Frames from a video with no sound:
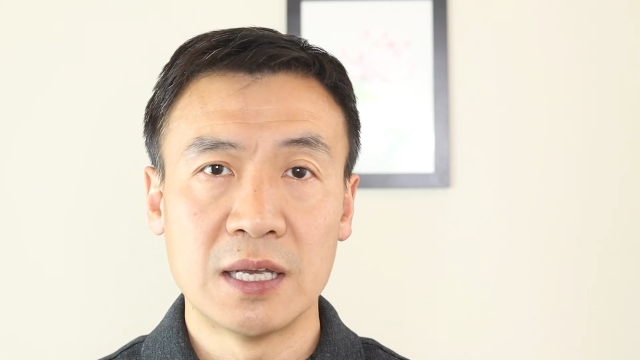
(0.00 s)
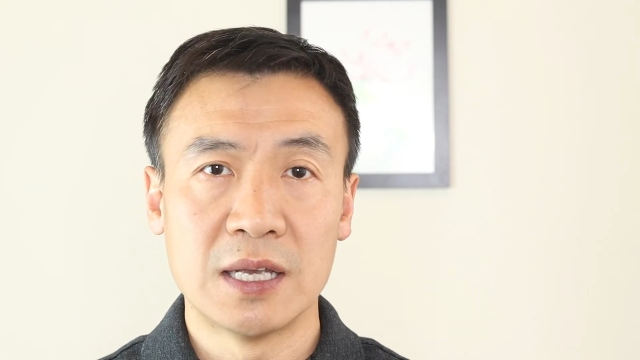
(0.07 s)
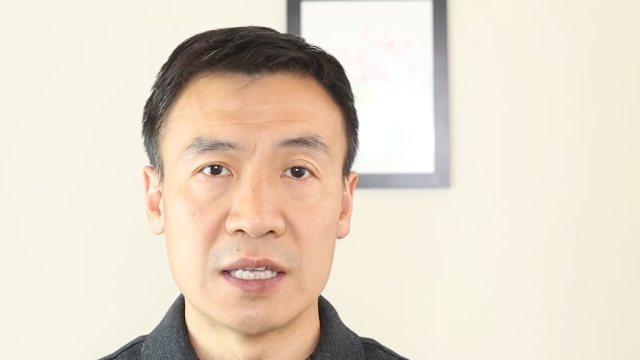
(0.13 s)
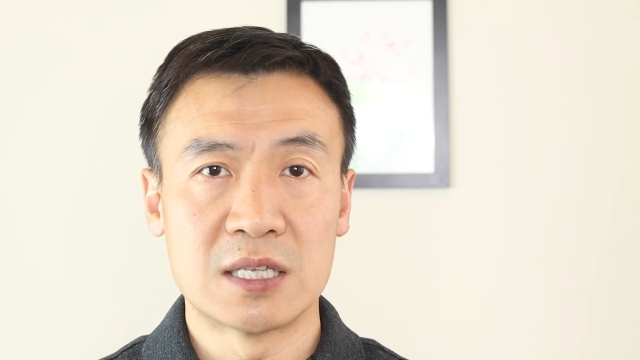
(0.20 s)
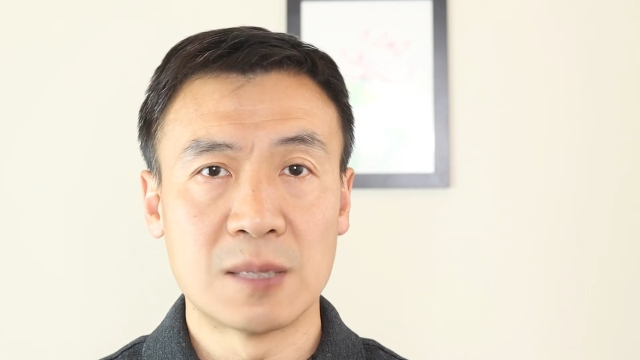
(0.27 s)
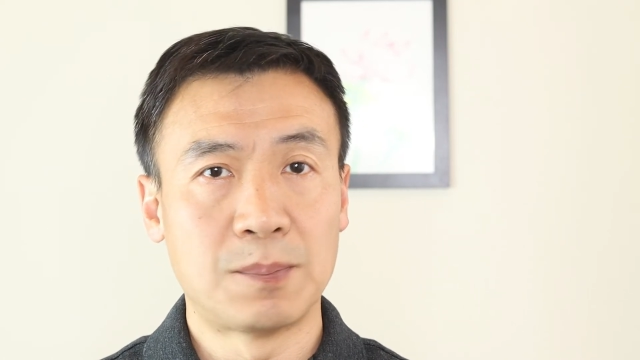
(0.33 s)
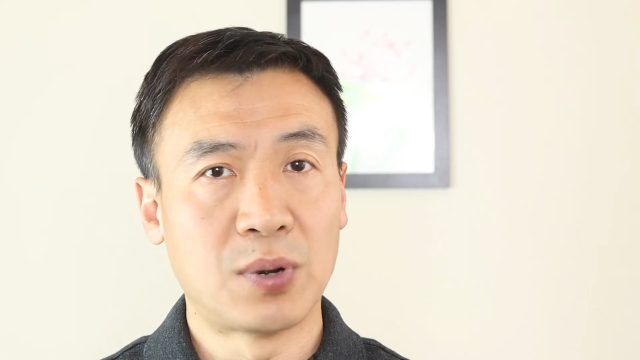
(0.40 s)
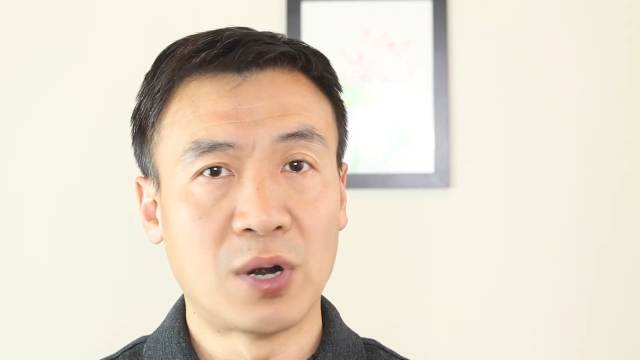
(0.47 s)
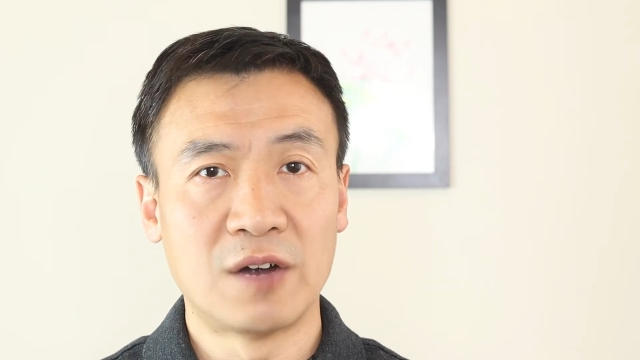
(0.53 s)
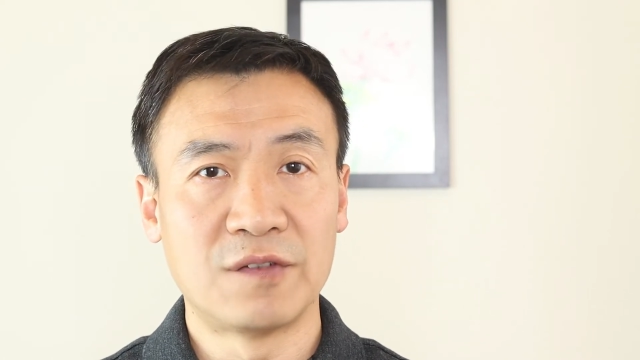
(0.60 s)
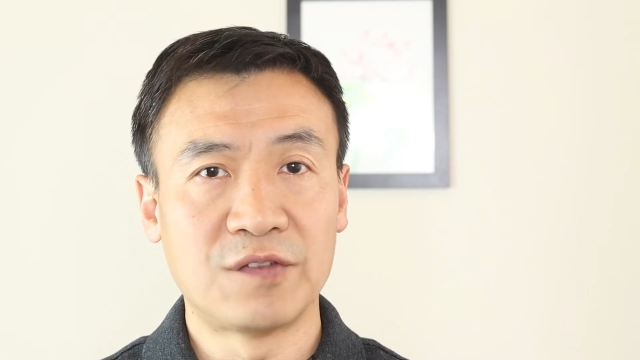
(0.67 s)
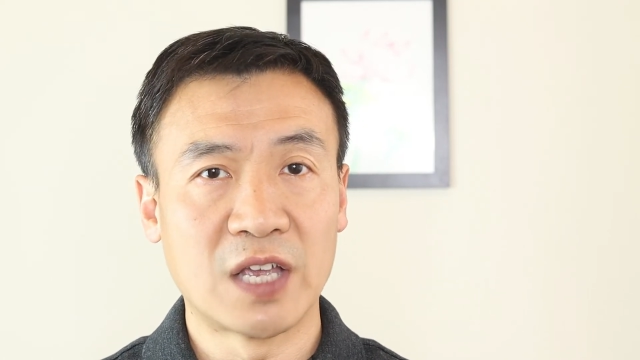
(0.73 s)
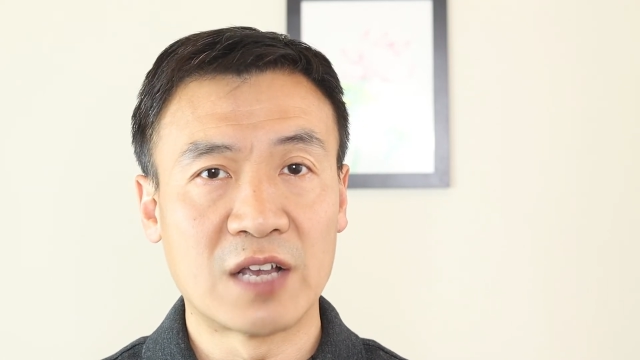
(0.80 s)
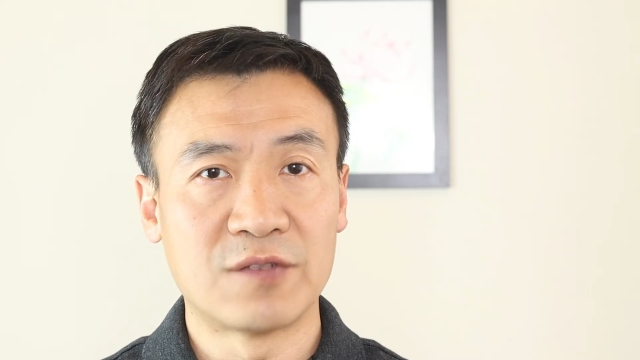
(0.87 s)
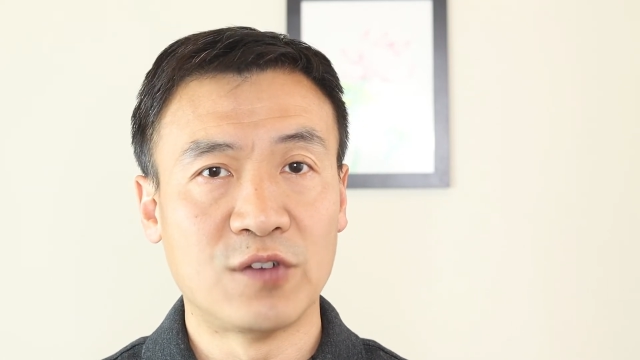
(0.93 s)
It's
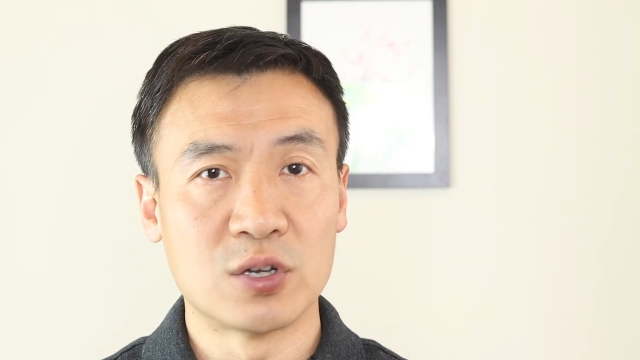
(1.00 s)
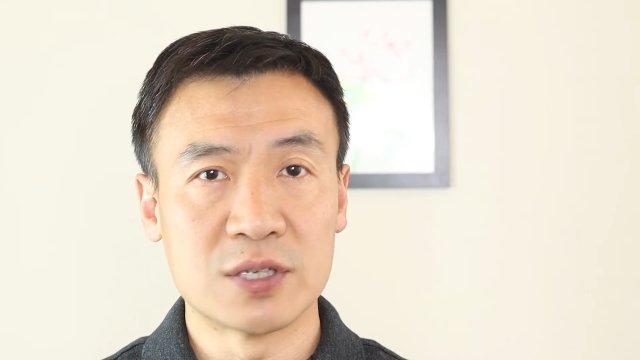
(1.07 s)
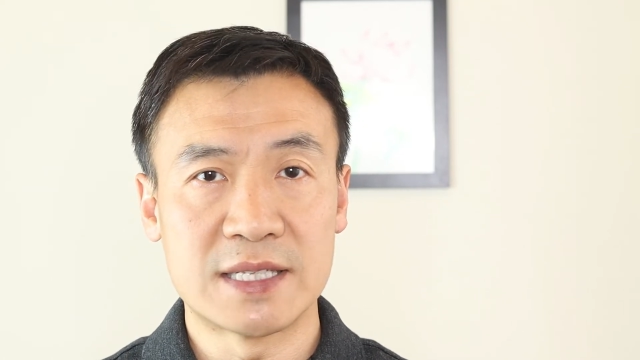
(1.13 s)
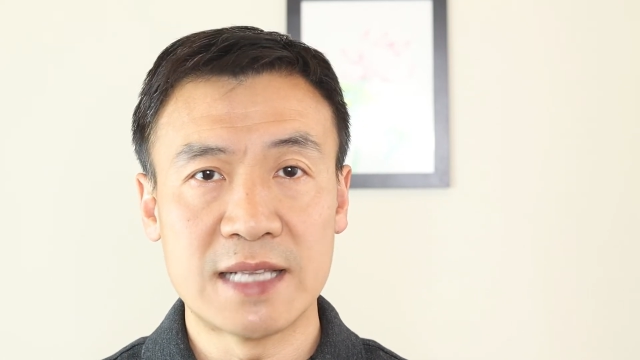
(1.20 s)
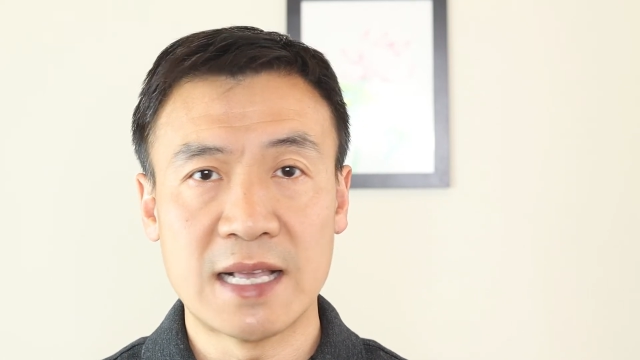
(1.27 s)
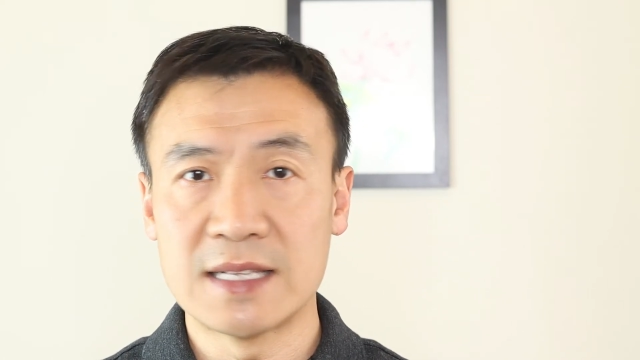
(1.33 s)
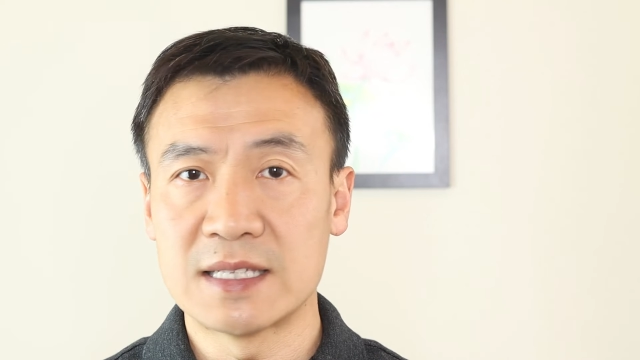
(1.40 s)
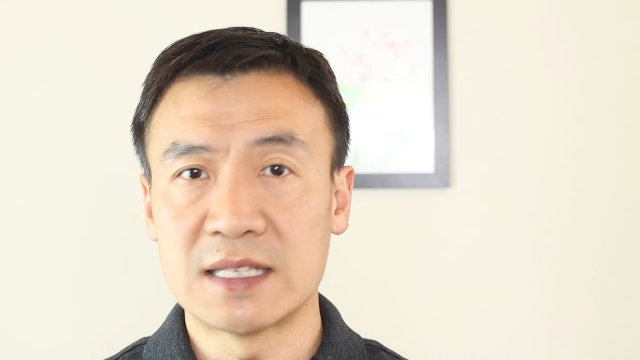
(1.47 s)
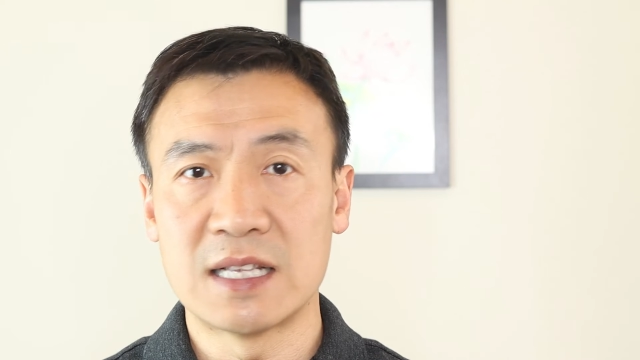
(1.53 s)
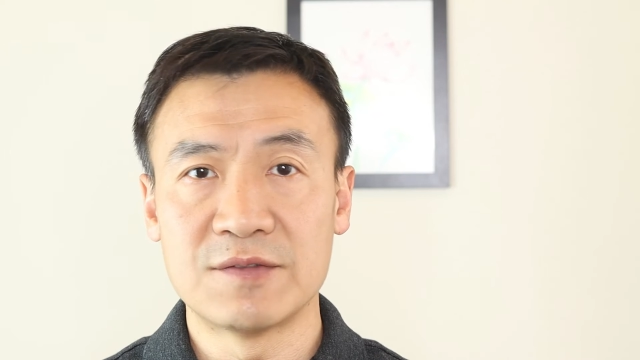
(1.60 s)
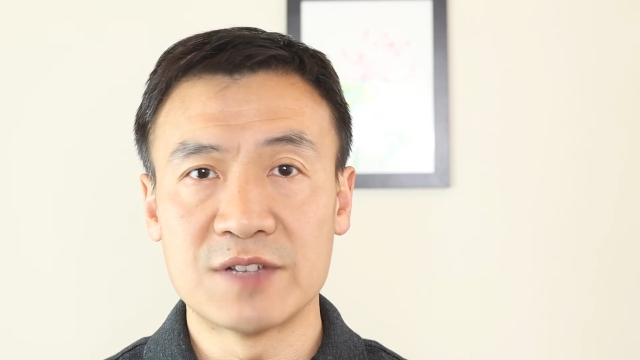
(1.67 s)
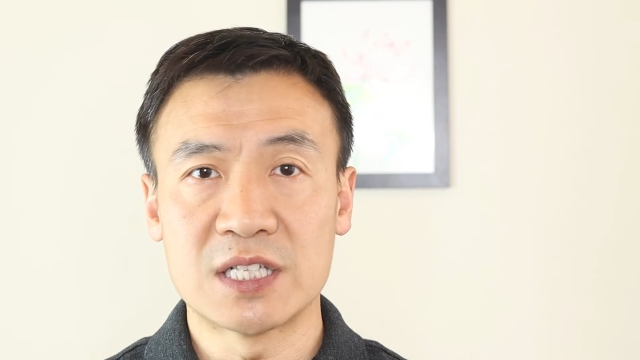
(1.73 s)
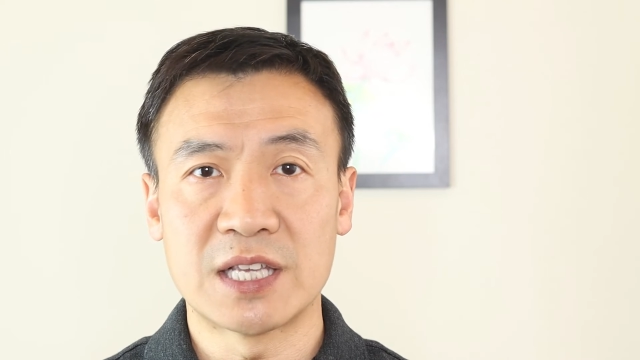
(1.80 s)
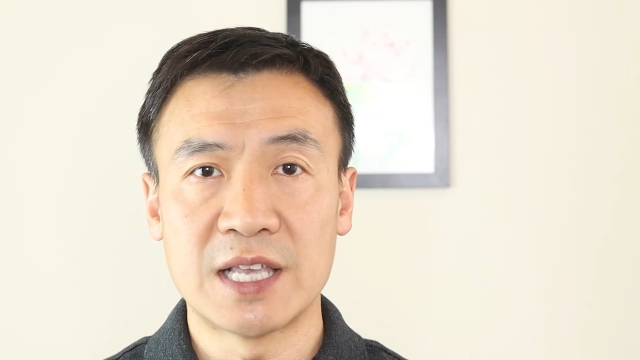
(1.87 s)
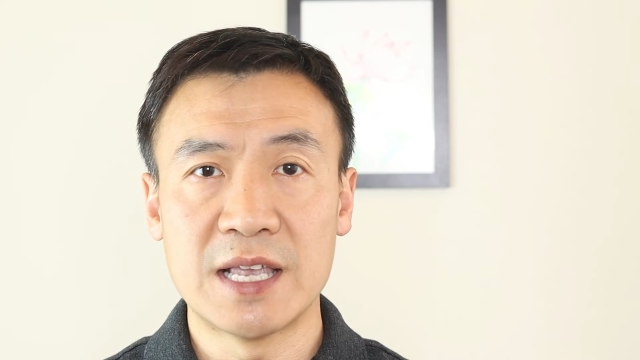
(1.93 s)
perfect for
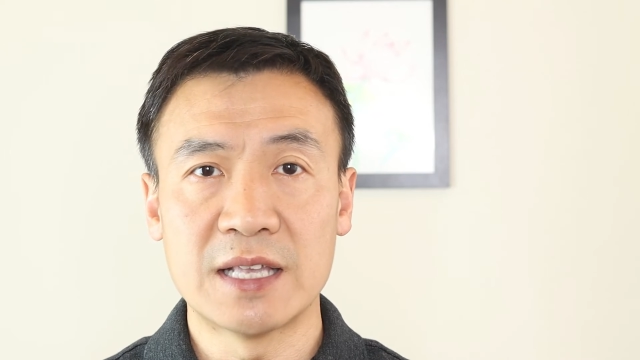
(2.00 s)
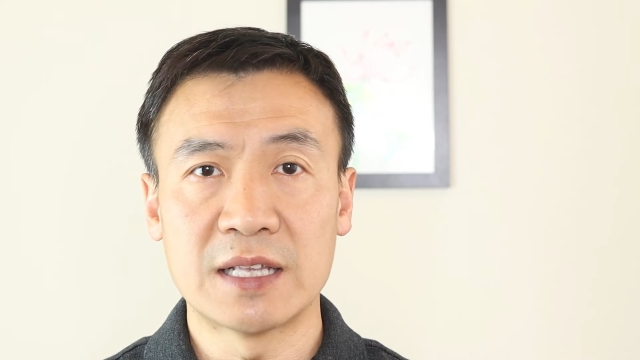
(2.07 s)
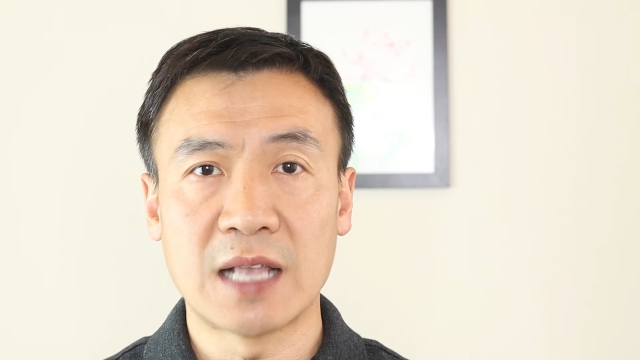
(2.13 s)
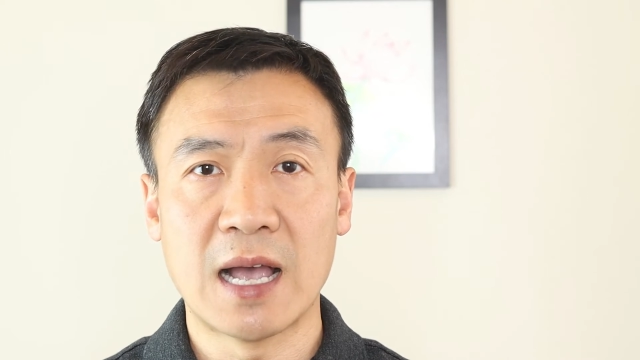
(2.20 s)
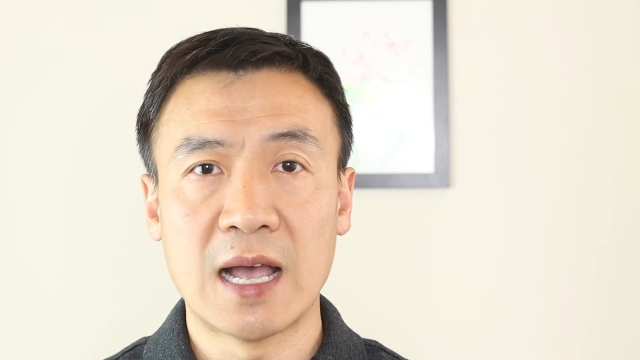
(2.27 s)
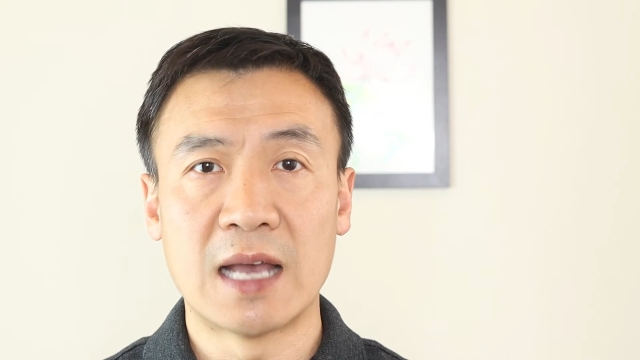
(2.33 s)
sensitive skin